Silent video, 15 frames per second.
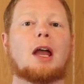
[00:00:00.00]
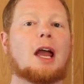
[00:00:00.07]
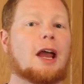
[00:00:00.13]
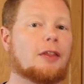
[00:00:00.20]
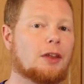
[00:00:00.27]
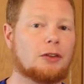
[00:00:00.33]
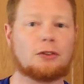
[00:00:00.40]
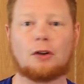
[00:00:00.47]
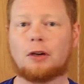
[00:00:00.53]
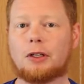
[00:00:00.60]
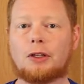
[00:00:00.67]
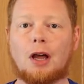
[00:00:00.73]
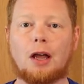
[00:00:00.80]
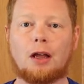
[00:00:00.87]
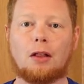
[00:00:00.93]
and then start a
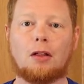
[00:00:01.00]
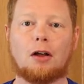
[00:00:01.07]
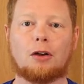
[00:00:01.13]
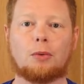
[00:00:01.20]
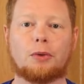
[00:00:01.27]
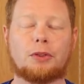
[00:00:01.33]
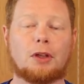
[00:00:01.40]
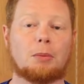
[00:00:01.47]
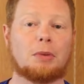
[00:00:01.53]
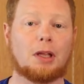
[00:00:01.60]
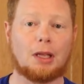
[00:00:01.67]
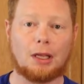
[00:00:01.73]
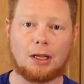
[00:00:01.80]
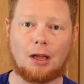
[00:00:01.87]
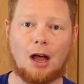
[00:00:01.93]
dialogue with them.
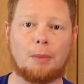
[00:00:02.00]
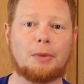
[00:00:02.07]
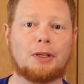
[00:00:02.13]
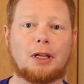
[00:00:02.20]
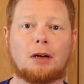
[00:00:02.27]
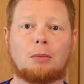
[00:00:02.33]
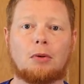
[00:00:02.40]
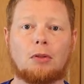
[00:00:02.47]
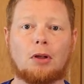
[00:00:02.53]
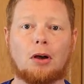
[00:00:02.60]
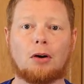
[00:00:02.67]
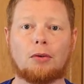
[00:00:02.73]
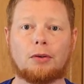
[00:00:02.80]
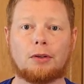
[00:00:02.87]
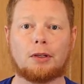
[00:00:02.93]
Comment down
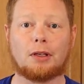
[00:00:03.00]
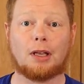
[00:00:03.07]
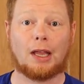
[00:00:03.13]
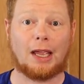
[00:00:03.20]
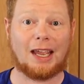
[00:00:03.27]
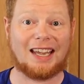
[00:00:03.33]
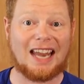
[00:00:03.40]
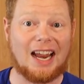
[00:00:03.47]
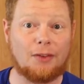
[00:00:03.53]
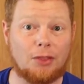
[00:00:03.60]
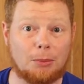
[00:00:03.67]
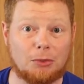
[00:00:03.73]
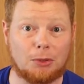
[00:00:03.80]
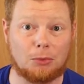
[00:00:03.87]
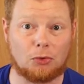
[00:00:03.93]
below and have
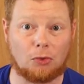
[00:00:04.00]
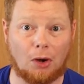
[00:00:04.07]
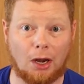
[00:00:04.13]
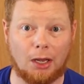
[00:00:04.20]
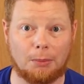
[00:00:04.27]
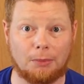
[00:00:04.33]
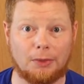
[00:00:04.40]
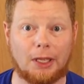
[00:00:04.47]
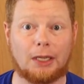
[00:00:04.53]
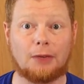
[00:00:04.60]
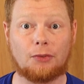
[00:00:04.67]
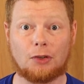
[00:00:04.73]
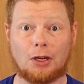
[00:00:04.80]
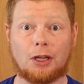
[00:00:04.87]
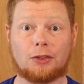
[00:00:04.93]
them subscribe. And
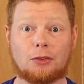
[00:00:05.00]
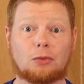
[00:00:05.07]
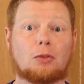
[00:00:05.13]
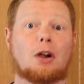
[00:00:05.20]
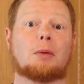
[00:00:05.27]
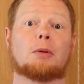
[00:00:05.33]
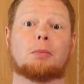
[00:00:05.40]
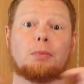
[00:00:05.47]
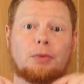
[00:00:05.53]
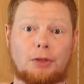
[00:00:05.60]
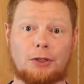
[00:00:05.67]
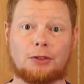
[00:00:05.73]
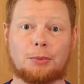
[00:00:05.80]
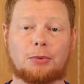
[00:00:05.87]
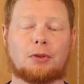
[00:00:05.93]
if you're not a subscriber,
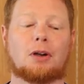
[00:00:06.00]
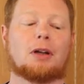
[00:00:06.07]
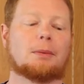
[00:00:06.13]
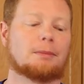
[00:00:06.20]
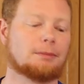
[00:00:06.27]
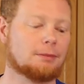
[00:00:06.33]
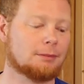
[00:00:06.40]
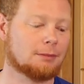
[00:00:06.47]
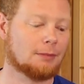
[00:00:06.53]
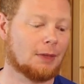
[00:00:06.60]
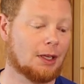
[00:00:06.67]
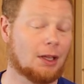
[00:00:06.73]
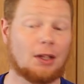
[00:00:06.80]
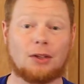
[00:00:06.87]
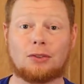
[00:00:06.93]
please subscribe.
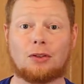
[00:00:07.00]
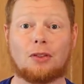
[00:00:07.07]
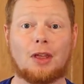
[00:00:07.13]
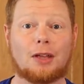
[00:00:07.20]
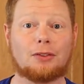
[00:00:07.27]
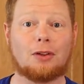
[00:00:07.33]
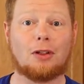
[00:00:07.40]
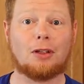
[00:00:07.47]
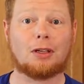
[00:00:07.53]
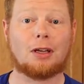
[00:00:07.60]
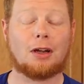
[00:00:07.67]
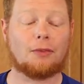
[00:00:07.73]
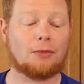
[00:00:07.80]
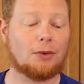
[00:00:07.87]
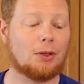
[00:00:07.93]
So that's all I
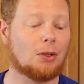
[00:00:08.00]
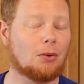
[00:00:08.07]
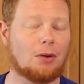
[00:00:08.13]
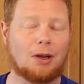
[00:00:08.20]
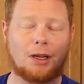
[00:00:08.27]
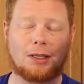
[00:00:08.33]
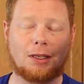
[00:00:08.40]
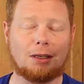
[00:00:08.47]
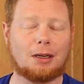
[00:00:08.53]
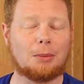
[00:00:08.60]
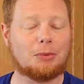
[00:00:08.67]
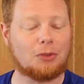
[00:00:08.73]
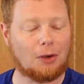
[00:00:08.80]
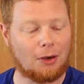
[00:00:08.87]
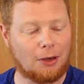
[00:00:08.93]
got for you. Again, I'm
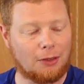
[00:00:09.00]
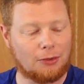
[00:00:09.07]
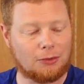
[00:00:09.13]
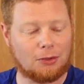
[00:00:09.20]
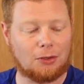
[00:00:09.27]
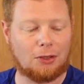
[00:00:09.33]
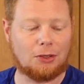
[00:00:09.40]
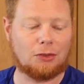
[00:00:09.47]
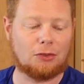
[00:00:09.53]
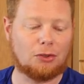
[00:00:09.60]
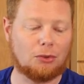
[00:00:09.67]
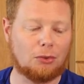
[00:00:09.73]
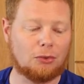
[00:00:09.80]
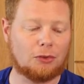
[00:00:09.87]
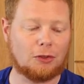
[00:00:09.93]
sorry this turned
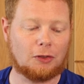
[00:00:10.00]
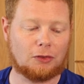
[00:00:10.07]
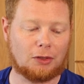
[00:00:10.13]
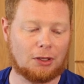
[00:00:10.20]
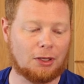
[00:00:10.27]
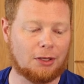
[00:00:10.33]
into such